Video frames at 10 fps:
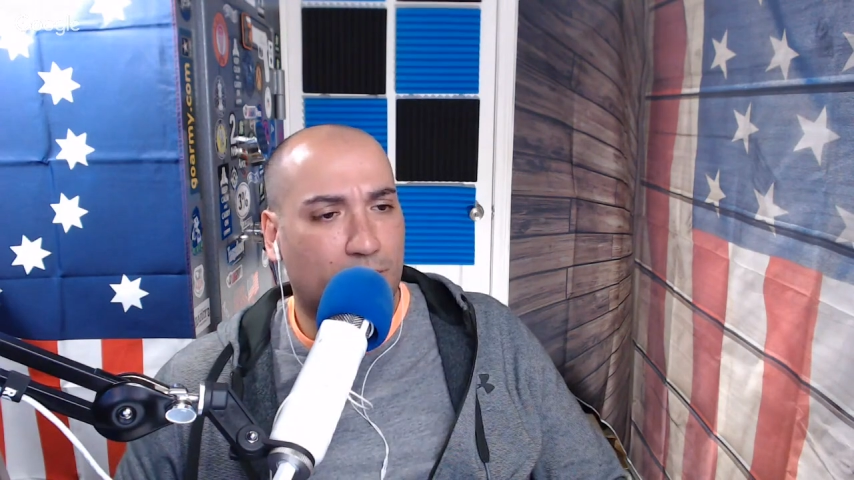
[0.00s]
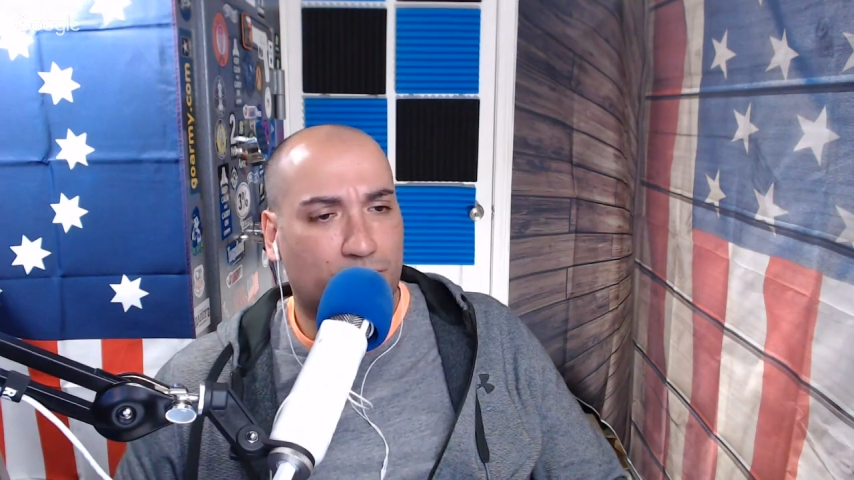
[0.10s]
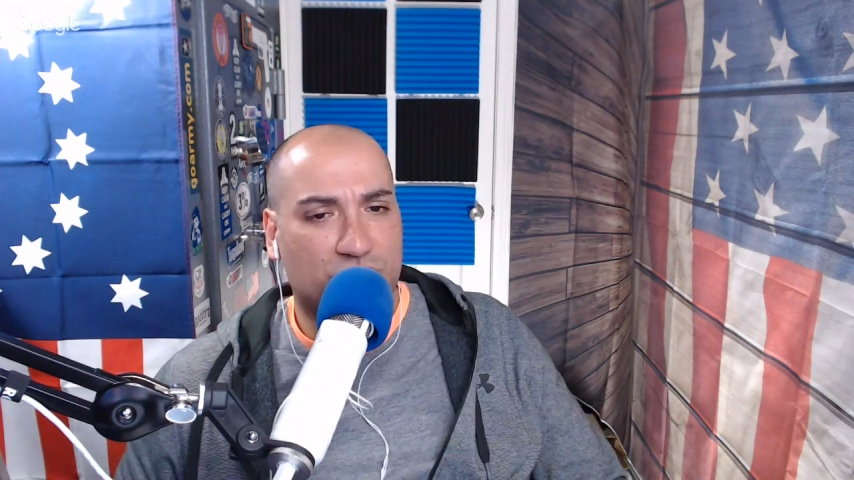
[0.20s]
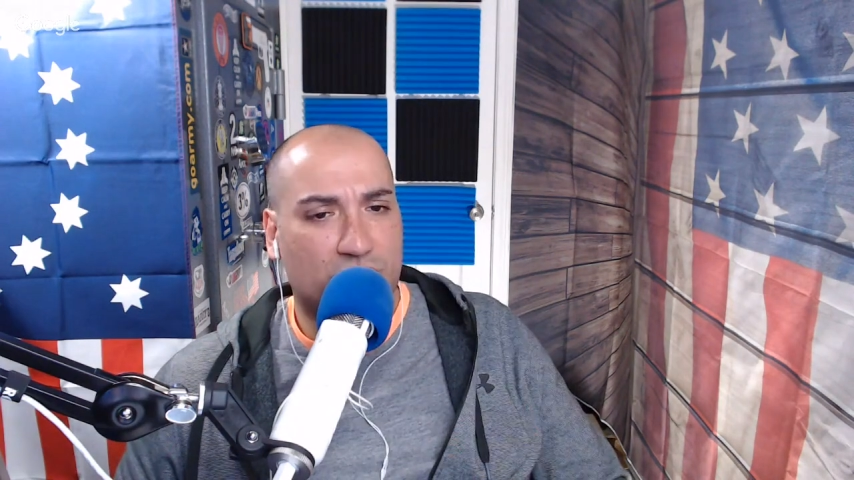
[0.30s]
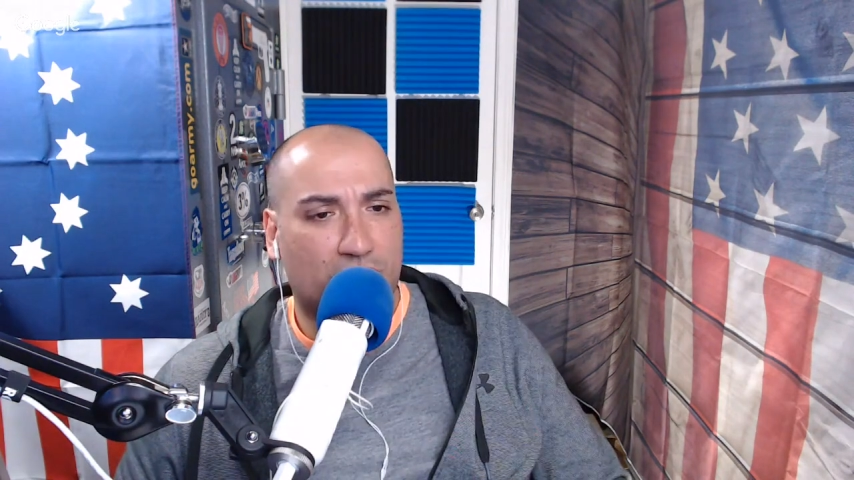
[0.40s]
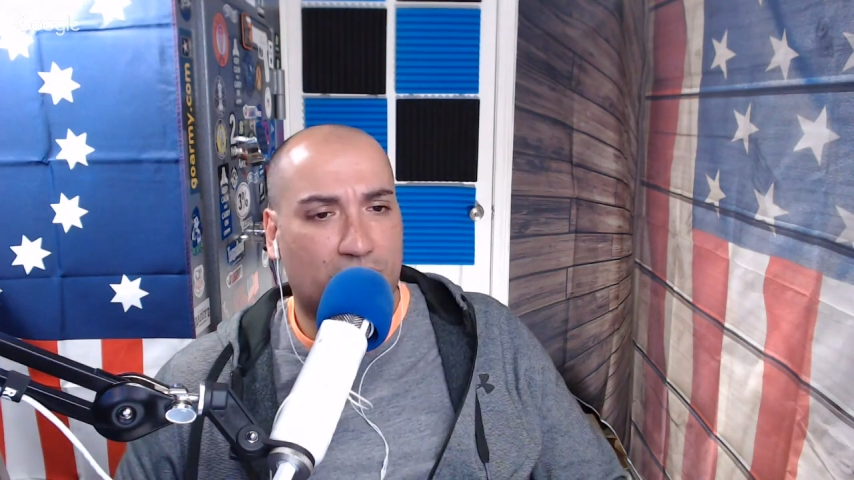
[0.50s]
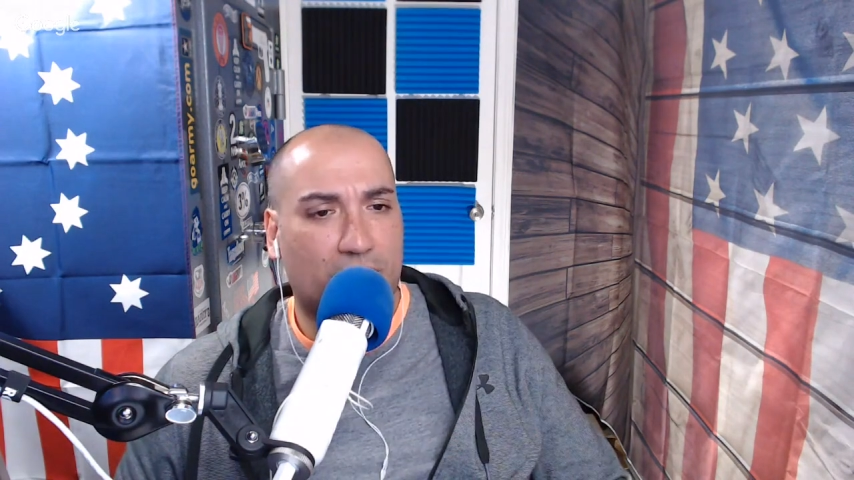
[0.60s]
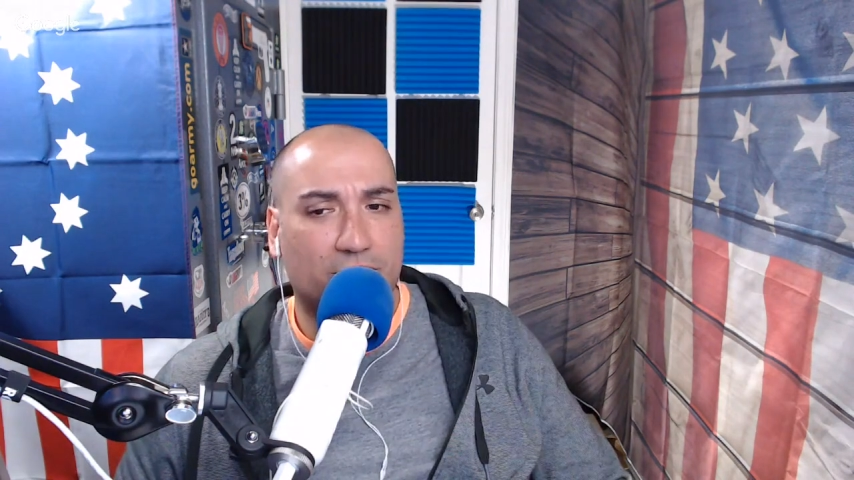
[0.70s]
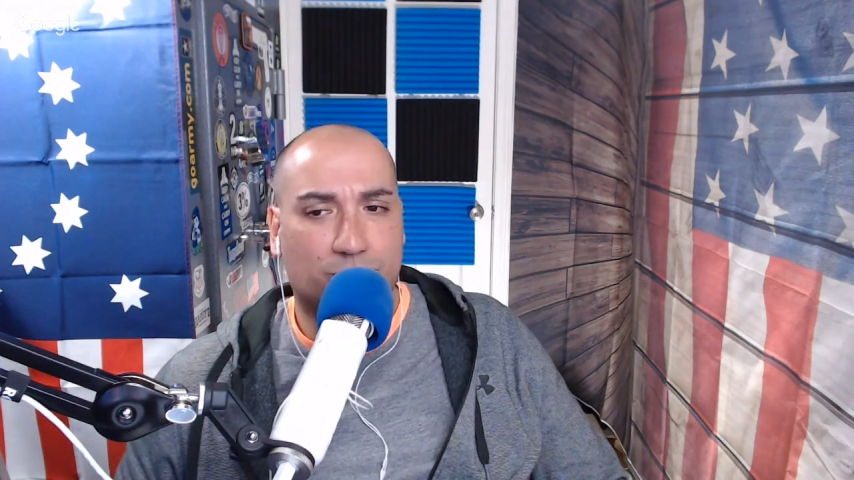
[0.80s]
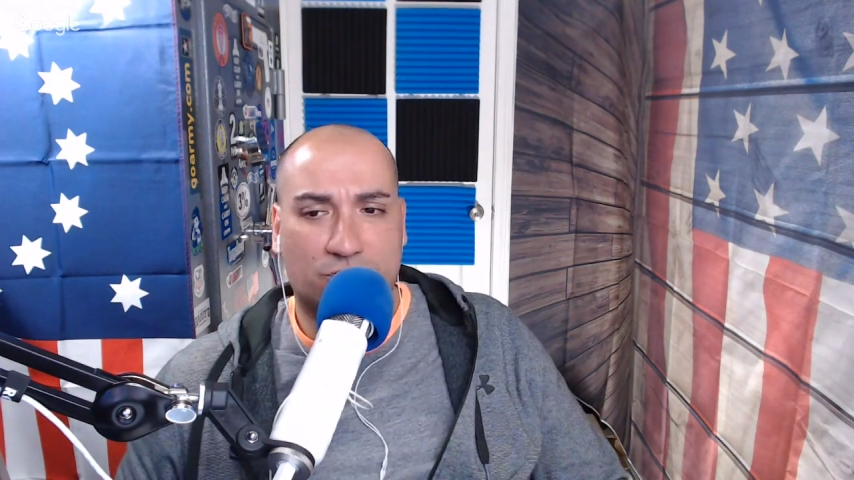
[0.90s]
No problem.
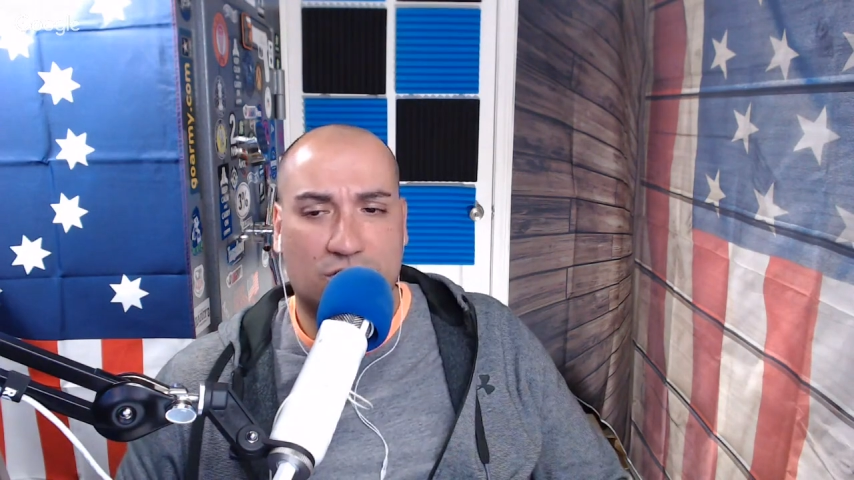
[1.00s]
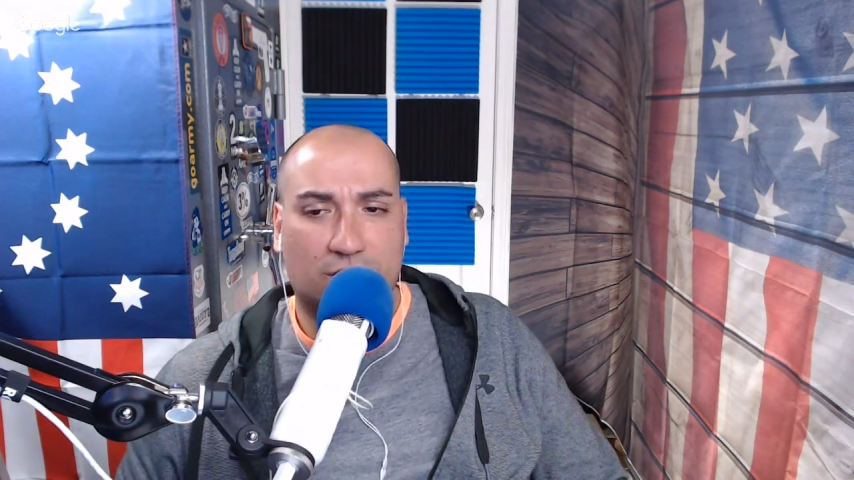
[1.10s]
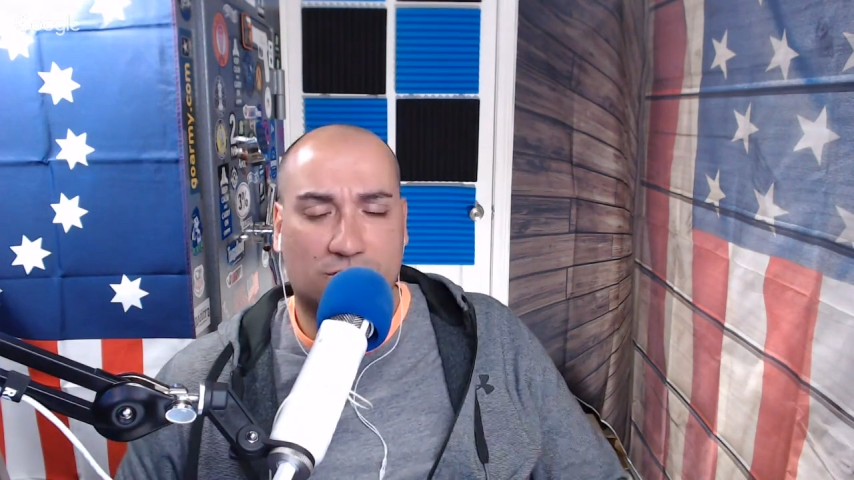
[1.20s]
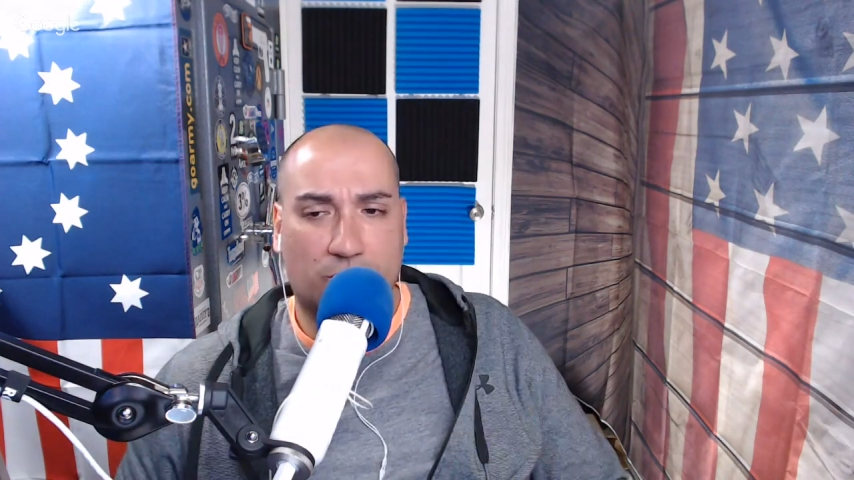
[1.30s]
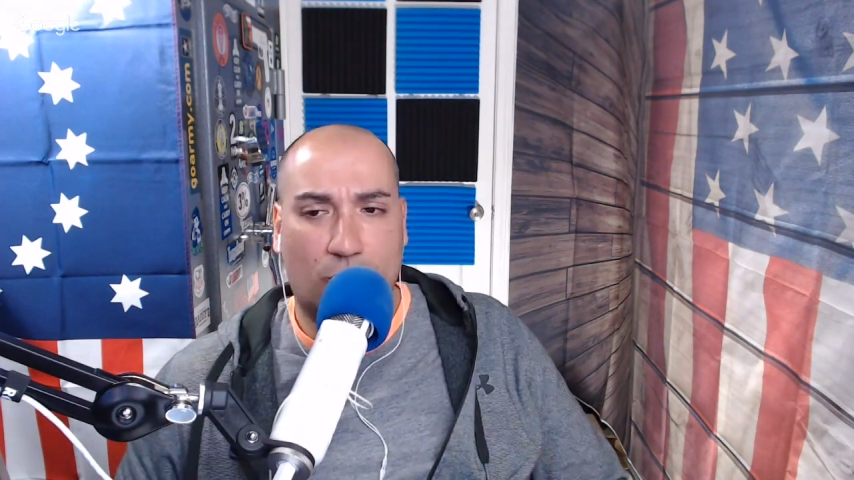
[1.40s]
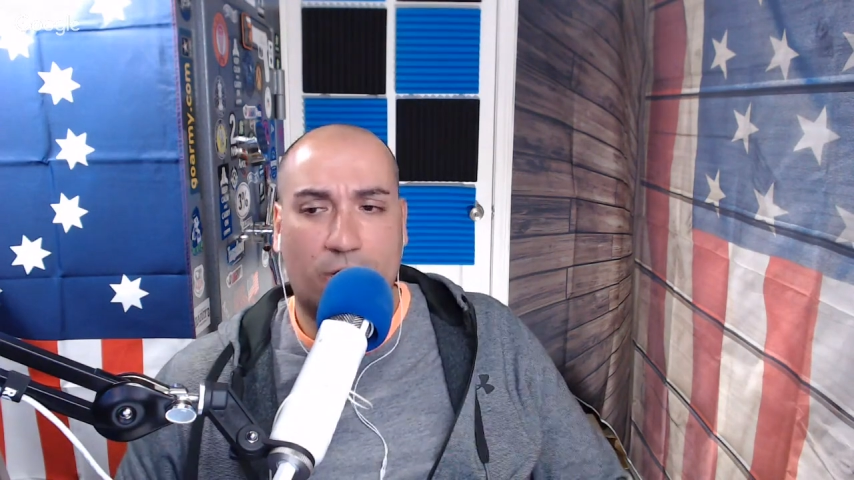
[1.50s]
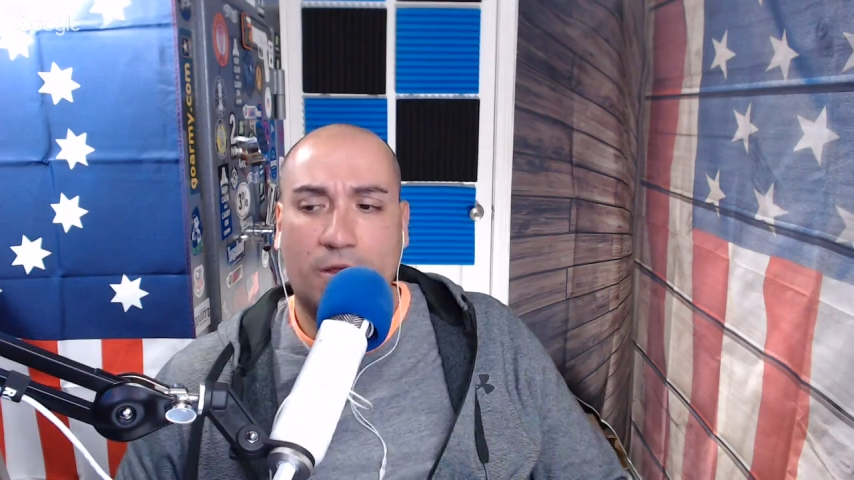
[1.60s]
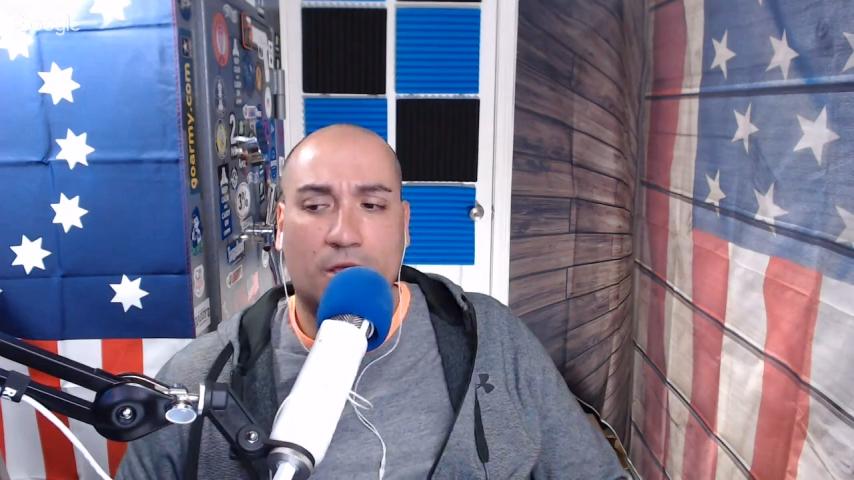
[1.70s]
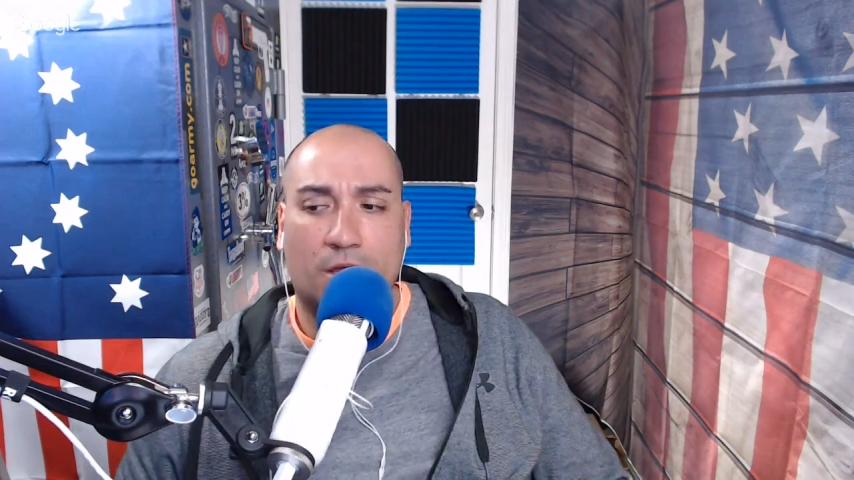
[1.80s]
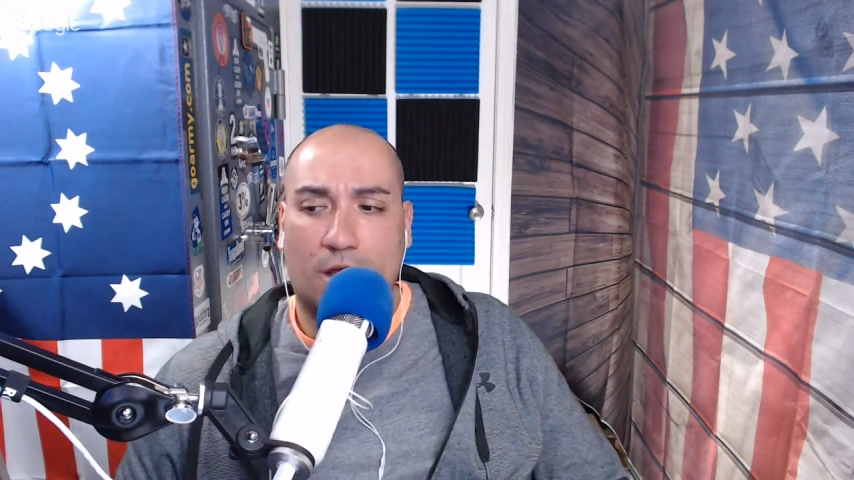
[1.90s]
Appreciate it, guys. Appreciate the
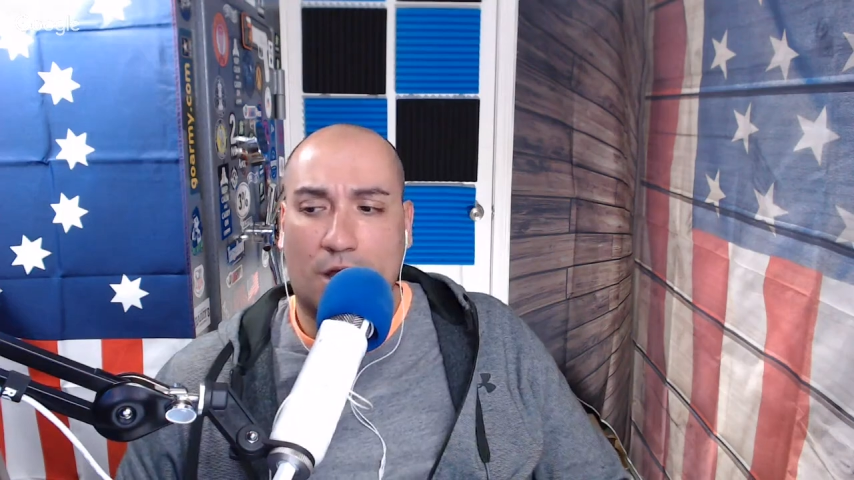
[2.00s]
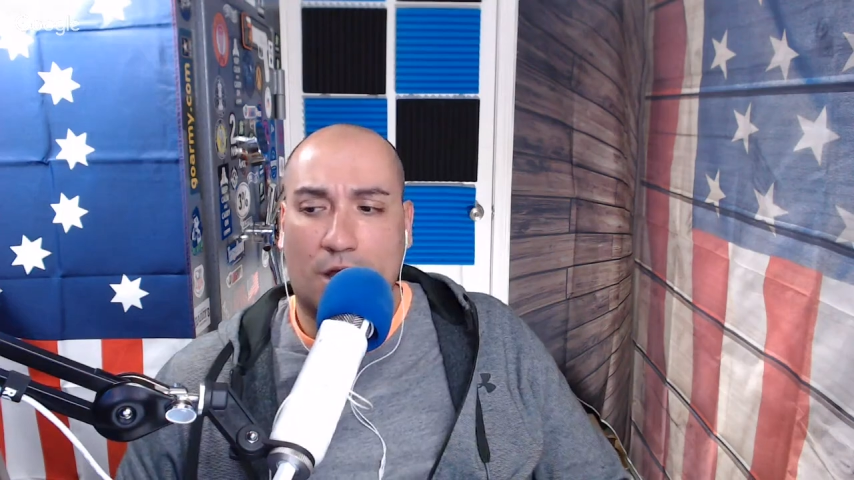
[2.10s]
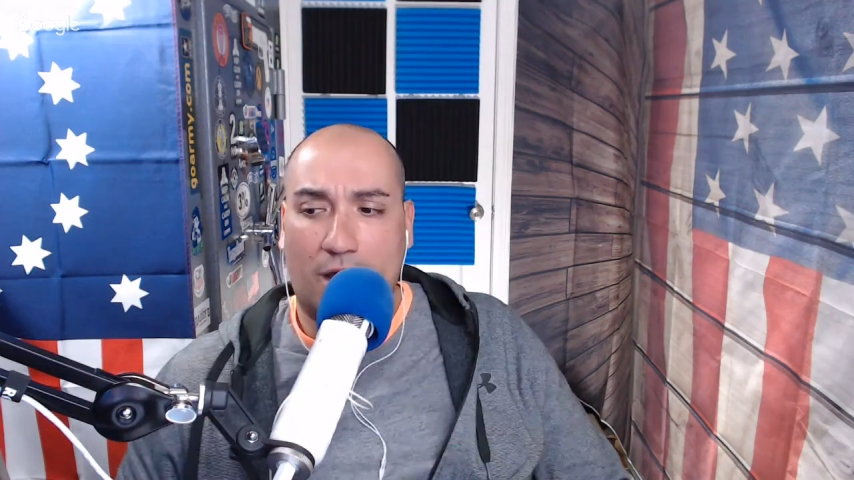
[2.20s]
support.